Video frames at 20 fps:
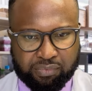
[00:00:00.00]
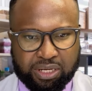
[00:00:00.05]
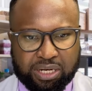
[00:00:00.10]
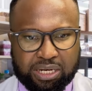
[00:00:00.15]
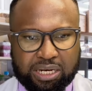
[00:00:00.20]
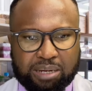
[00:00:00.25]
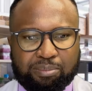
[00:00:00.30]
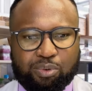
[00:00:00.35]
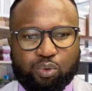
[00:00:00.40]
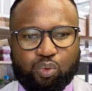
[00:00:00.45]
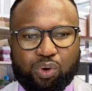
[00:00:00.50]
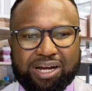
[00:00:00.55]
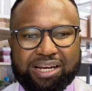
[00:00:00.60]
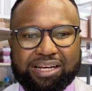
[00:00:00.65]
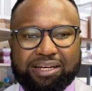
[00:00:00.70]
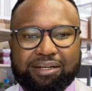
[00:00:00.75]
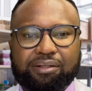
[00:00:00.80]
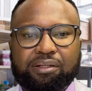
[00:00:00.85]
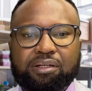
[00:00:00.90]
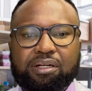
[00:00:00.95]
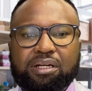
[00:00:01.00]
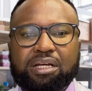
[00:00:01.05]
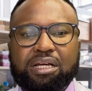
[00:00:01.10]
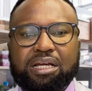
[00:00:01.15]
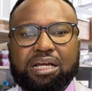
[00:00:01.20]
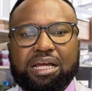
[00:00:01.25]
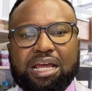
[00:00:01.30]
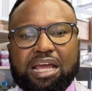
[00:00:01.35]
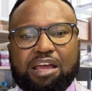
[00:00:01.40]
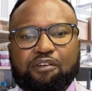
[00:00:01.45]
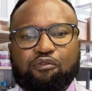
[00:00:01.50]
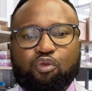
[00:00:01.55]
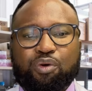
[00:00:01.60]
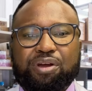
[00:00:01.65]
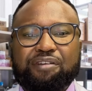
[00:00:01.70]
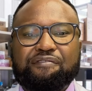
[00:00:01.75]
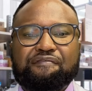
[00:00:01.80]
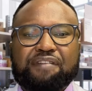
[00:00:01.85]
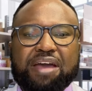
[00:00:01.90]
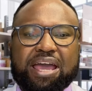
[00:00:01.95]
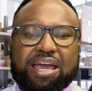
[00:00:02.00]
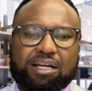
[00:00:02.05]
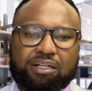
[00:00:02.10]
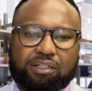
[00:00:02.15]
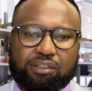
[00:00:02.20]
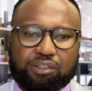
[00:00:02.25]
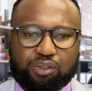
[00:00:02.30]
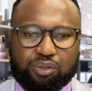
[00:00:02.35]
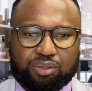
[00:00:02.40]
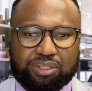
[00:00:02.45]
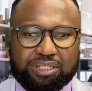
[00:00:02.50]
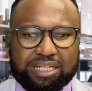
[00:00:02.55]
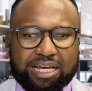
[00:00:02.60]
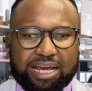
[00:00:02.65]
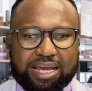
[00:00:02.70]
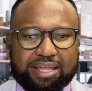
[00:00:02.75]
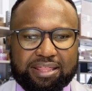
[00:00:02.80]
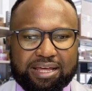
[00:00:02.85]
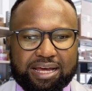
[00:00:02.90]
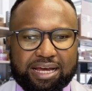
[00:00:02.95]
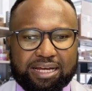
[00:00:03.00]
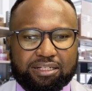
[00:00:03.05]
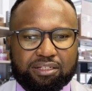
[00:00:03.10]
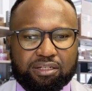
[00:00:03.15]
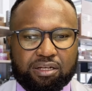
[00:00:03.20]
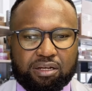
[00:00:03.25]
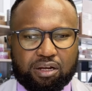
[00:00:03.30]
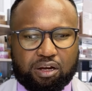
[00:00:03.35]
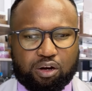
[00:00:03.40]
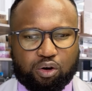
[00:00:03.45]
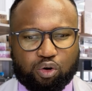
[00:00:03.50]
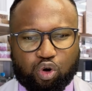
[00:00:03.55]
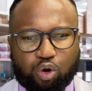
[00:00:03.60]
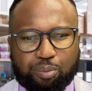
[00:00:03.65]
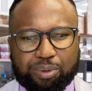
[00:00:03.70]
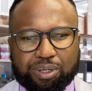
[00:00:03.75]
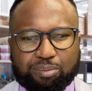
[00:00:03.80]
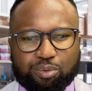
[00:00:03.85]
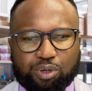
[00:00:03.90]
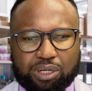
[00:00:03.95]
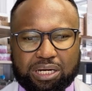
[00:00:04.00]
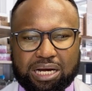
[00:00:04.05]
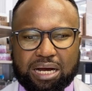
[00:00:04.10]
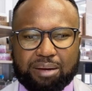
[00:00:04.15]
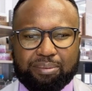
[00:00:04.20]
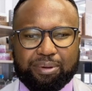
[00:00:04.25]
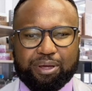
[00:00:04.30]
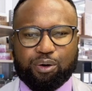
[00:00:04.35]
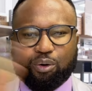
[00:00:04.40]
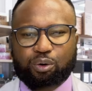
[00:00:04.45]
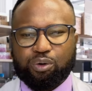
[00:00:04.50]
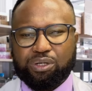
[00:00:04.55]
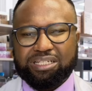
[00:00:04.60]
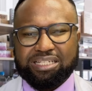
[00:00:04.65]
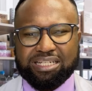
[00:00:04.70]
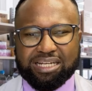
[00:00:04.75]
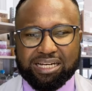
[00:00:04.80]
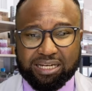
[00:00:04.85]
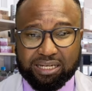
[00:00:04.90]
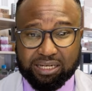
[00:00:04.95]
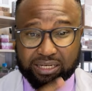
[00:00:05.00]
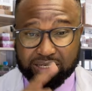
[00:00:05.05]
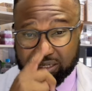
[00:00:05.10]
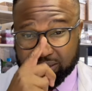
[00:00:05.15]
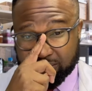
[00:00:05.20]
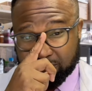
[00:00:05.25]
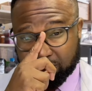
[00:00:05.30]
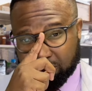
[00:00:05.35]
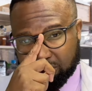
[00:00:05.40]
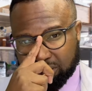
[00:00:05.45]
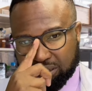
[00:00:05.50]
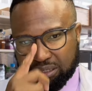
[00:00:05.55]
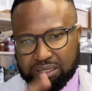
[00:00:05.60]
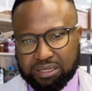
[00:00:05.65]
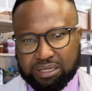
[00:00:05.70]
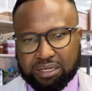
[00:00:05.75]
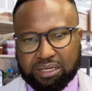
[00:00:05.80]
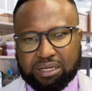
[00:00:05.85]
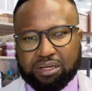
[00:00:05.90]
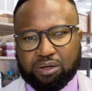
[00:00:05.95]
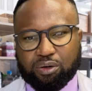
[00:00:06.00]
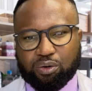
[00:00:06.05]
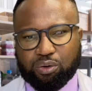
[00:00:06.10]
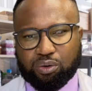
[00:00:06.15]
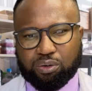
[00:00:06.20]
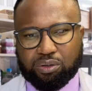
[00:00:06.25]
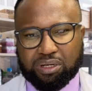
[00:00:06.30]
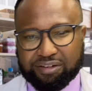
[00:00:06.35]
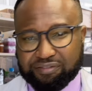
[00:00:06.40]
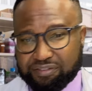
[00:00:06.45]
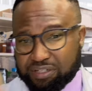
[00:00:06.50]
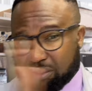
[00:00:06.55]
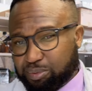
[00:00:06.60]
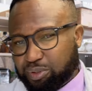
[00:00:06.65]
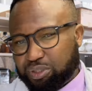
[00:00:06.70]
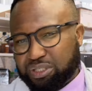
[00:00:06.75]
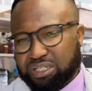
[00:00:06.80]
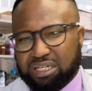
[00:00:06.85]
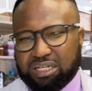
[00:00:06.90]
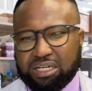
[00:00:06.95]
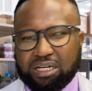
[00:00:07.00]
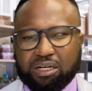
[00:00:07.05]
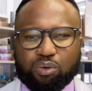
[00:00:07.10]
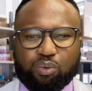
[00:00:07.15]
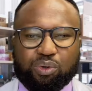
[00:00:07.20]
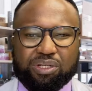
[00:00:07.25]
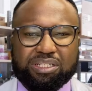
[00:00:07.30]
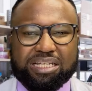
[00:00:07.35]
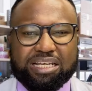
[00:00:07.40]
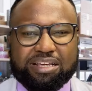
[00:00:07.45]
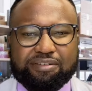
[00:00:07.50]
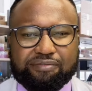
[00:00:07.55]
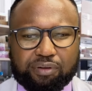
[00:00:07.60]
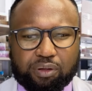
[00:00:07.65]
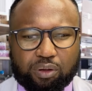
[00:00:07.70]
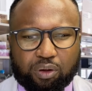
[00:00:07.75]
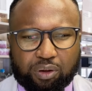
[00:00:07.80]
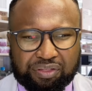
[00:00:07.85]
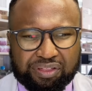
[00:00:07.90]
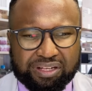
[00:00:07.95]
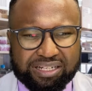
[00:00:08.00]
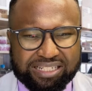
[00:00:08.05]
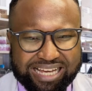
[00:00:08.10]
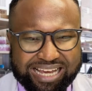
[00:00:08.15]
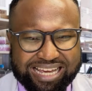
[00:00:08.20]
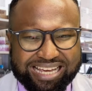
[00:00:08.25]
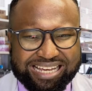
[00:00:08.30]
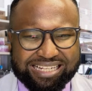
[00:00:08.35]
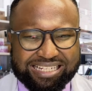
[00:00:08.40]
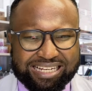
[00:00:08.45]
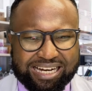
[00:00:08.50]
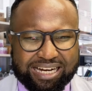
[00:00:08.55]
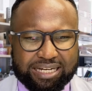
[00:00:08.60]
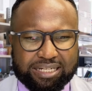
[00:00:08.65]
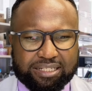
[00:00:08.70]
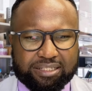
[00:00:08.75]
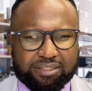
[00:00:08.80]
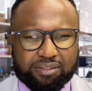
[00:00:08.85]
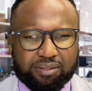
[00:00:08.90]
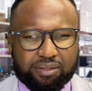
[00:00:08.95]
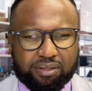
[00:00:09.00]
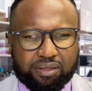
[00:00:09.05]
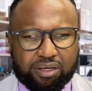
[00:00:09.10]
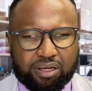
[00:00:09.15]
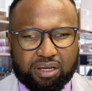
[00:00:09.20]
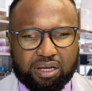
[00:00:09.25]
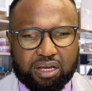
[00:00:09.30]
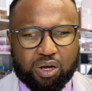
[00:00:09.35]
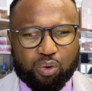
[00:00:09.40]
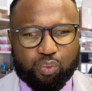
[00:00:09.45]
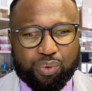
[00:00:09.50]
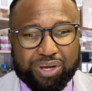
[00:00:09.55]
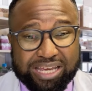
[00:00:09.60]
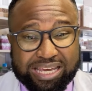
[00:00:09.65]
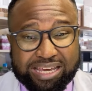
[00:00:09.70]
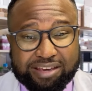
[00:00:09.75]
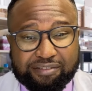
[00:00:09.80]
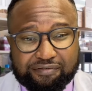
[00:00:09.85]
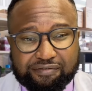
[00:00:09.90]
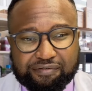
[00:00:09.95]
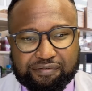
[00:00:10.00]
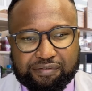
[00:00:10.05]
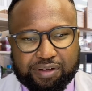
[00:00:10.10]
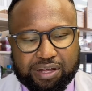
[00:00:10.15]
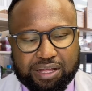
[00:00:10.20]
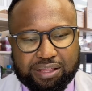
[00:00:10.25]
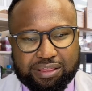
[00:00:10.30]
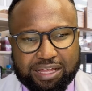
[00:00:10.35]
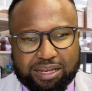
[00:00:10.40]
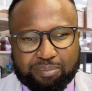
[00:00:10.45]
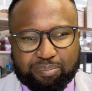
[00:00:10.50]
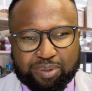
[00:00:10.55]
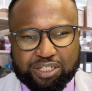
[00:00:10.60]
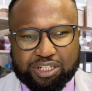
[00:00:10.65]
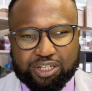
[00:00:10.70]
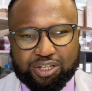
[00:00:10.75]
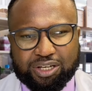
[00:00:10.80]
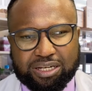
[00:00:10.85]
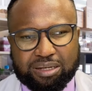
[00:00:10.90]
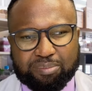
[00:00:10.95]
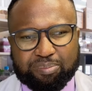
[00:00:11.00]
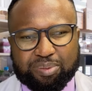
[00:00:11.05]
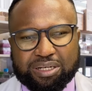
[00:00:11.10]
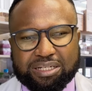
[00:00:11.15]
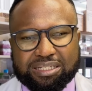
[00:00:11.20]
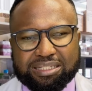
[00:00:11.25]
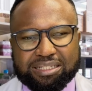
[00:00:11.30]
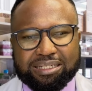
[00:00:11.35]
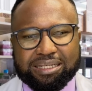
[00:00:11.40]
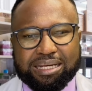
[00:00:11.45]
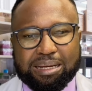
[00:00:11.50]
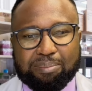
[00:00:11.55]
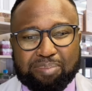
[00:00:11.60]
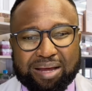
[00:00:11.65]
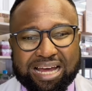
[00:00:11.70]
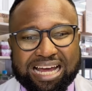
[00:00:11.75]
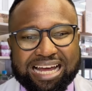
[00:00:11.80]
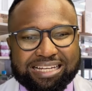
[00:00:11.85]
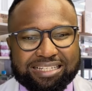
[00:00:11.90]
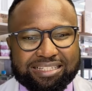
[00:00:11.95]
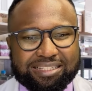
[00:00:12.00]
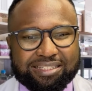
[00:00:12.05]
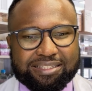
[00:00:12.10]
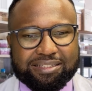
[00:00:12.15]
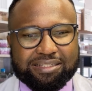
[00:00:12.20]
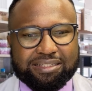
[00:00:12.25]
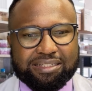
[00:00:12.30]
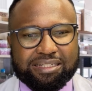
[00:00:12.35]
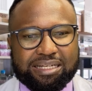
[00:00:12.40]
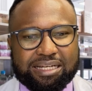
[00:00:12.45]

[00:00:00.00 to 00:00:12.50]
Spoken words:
Number one, if we fail to say that Robert Mugabe or de Klerk or F.W. de Klerk was evil on the day he dies, we give that particular person a pass